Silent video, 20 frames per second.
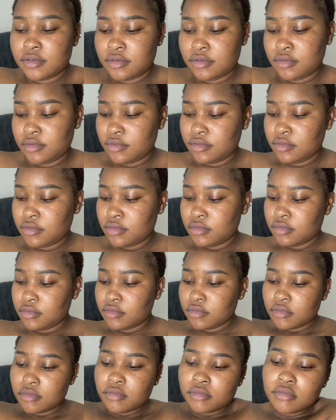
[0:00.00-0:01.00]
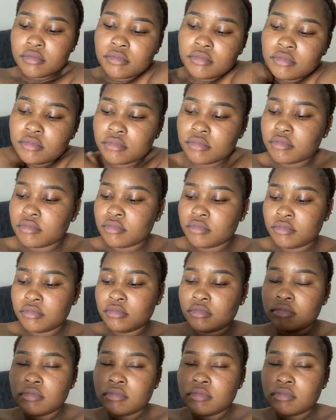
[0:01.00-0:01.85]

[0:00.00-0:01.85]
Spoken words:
(silence)